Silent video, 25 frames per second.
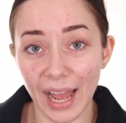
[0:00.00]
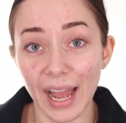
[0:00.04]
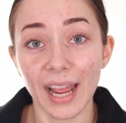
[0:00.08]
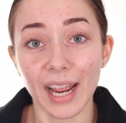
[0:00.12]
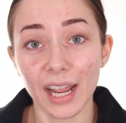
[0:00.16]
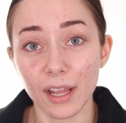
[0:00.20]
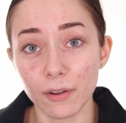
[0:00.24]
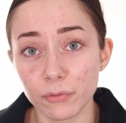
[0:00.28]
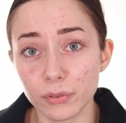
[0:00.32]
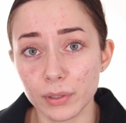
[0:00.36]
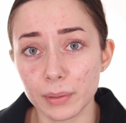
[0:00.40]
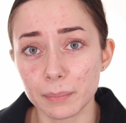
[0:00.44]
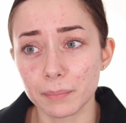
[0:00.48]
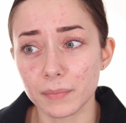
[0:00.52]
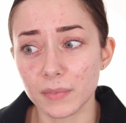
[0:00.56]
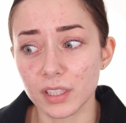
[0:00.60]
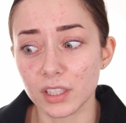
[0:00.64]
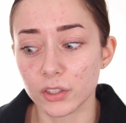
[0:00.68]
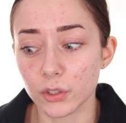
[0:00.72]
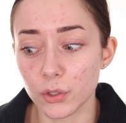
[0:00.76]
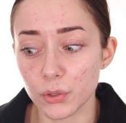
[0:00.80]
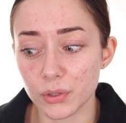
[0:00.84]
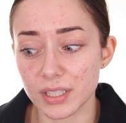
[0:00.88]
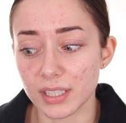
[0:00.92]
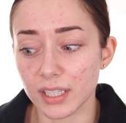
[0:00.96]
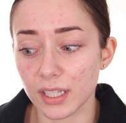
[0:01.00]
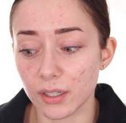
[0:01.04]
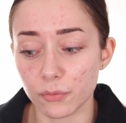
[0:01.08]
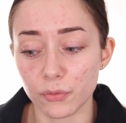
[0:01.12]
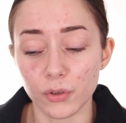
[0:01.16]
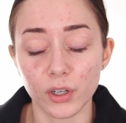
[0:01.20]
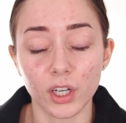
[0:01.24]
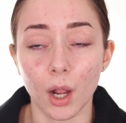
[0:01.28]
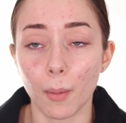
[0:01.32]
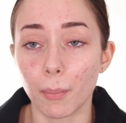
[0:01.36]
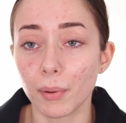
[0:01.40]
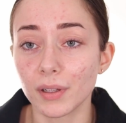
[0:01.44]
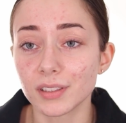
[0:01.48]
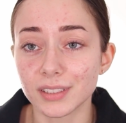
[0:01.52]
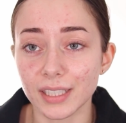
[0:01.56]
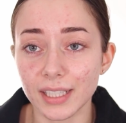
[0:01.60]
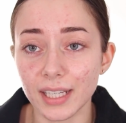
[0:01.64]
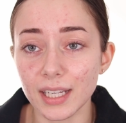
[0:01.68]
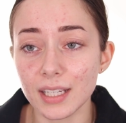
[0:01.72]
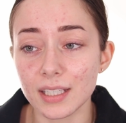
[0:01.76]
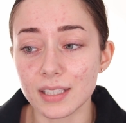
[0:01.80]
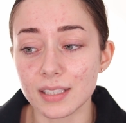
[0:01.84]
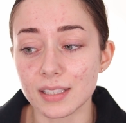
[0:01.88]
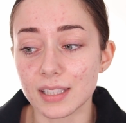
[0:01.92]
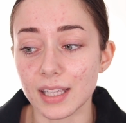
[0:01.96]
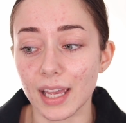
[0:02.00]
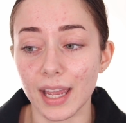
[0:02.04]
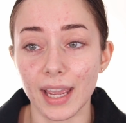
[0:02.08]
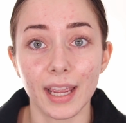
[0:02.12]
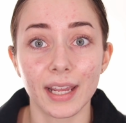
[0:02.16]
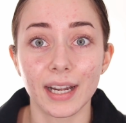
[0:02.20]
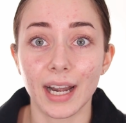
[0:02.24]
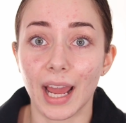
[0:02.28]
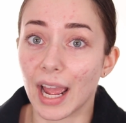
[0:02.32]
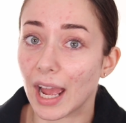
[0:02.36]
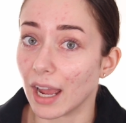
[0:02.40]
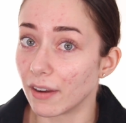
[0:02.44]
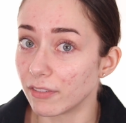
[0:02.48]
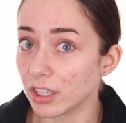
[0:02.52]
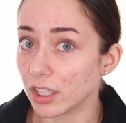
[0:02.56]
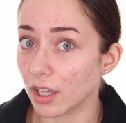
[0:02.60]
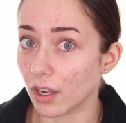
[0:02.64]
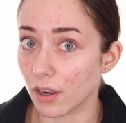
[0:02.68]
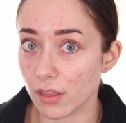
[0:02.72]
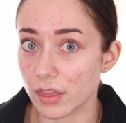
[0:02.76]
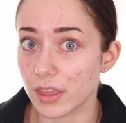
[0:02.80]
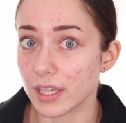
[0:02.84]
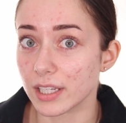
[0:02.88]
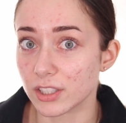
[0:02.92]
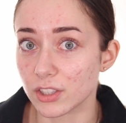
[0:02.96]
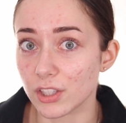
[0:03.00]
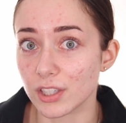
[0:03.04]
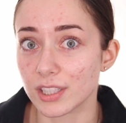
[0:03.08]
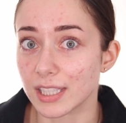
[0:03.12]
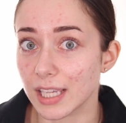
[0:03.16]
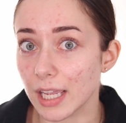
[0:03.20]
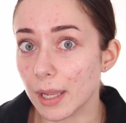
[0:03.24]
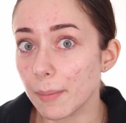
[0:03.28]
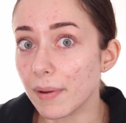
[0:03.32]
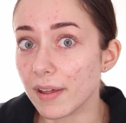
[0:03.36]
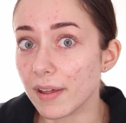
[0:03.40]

I have been using it for a couple of days and I have a lot of things to say